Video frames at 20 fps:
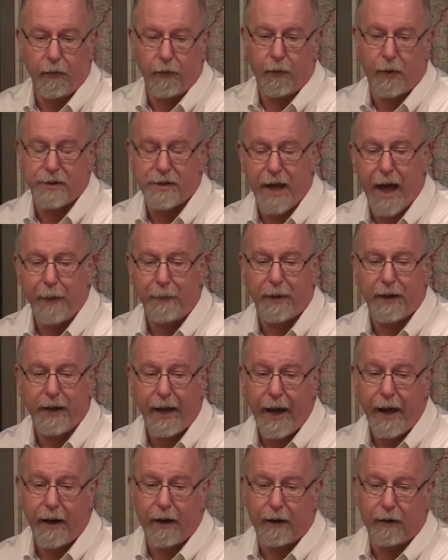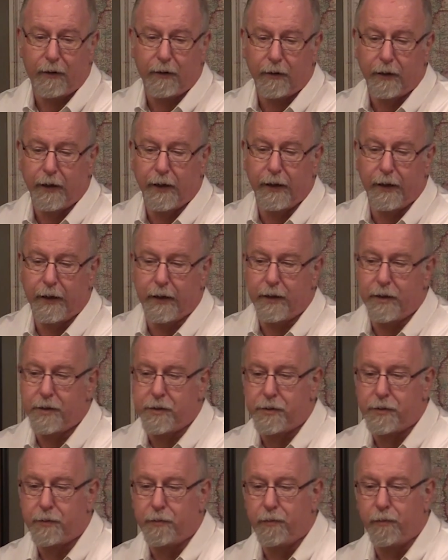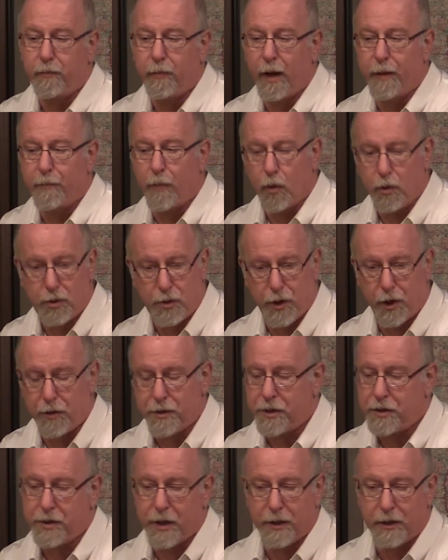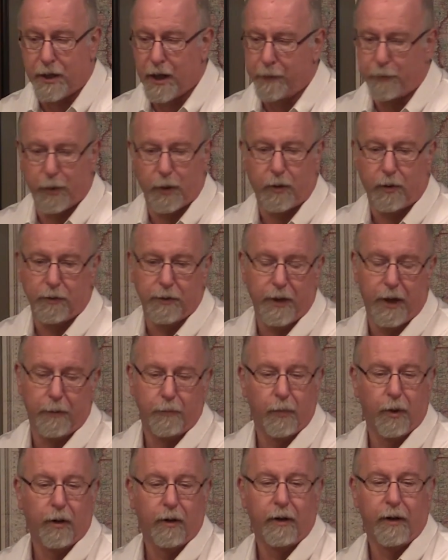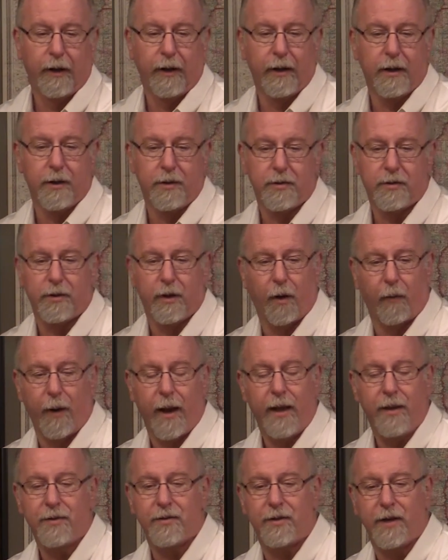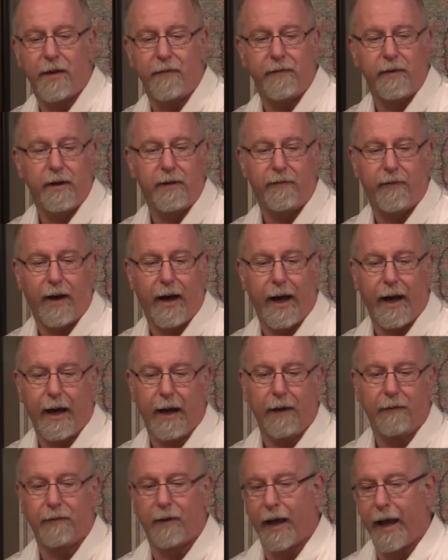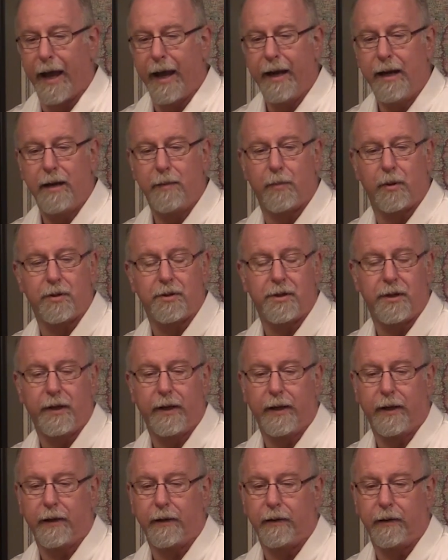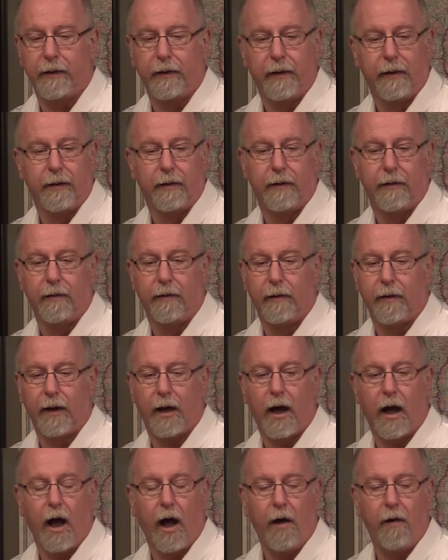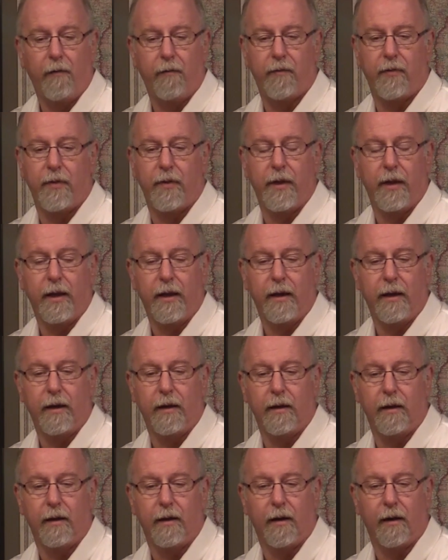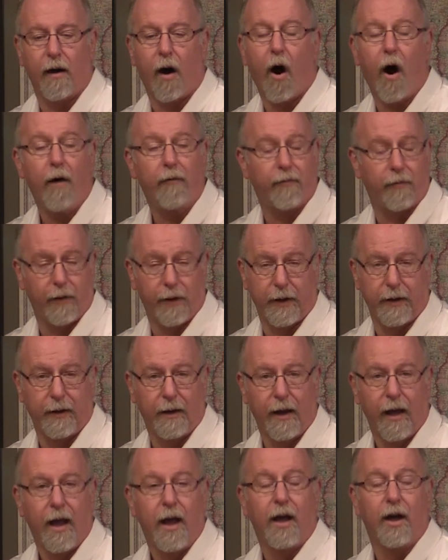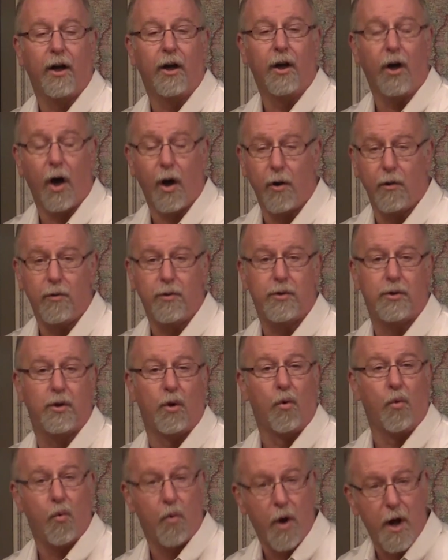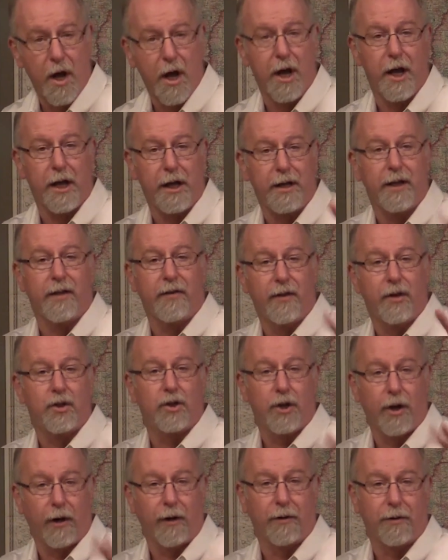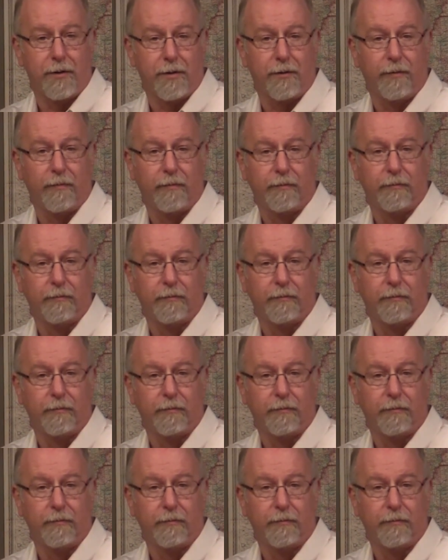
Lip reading: what's happened now is in most churches, a typical number is around 75 to 80% of the offering goes to run the church,